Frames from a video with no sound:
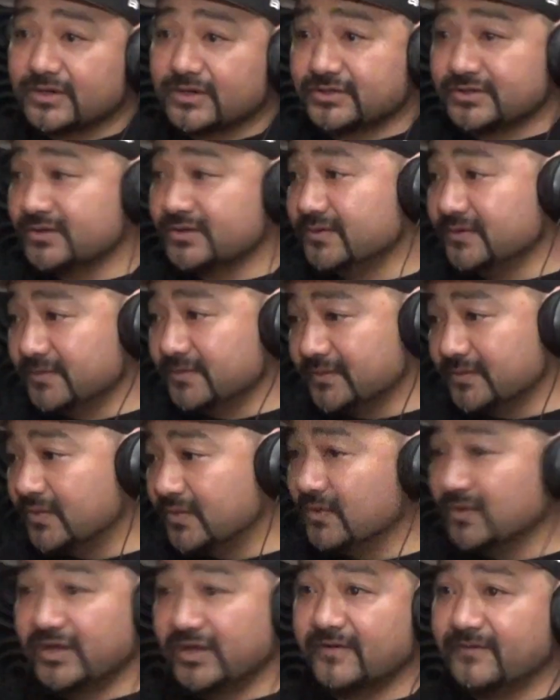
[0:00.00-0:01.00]
So
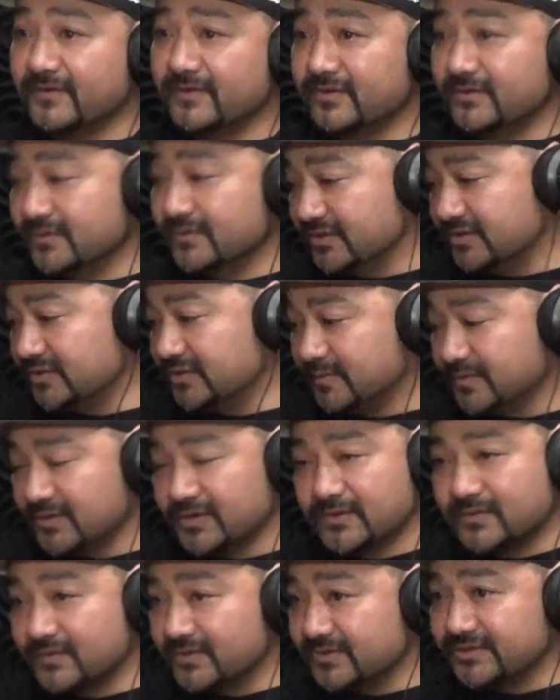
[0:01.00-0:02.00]
all you have to do is
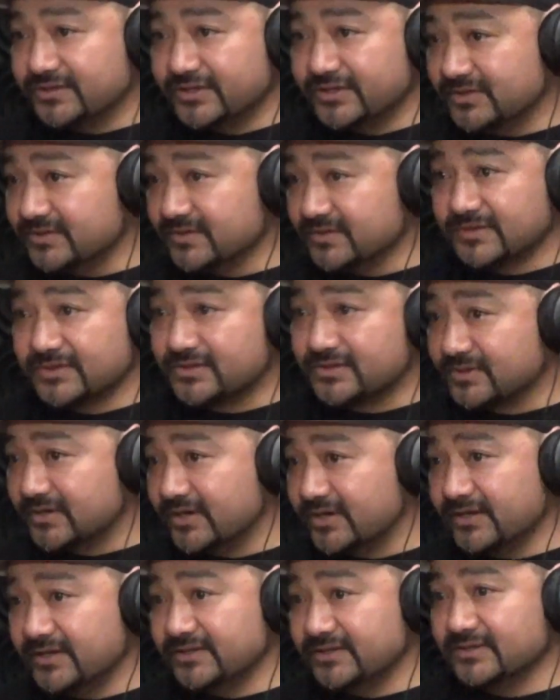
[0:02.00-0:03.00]
sprinkle the seeds on the
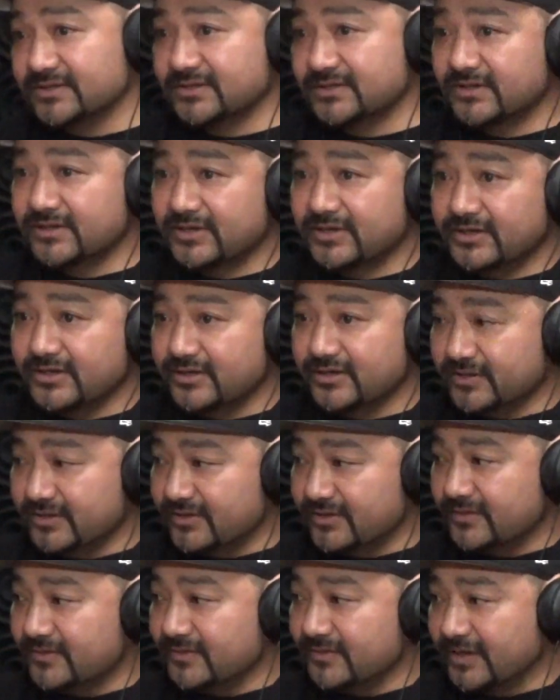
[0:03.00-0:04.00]
trays,
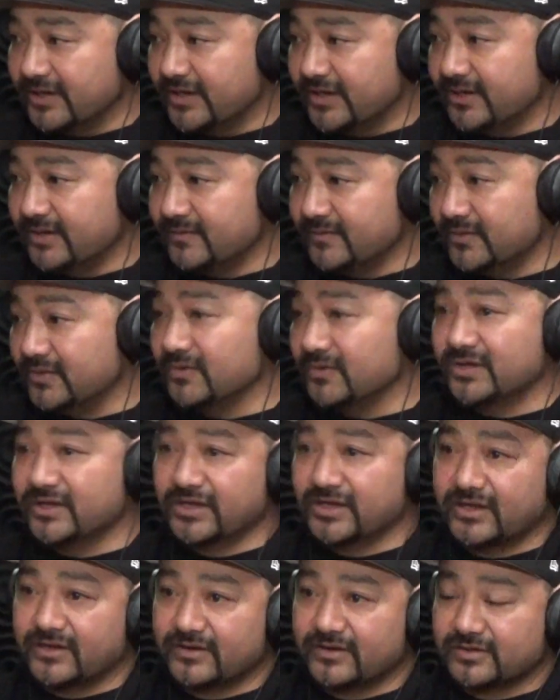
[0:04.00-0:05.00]
and we're looking
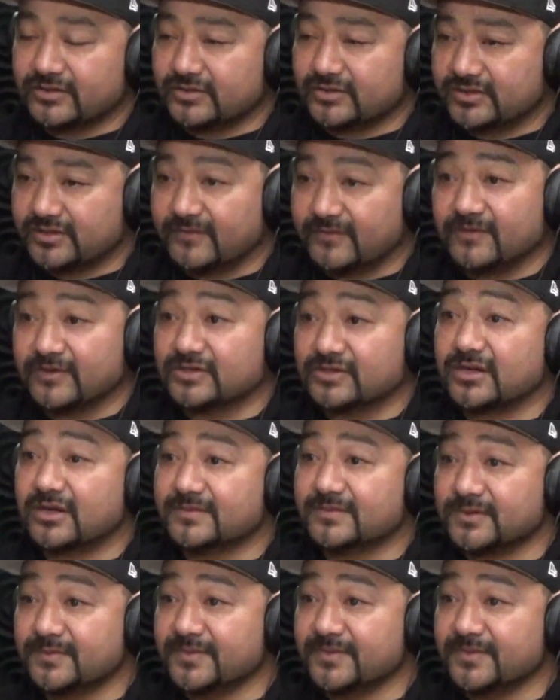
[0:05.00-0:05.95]
at different types of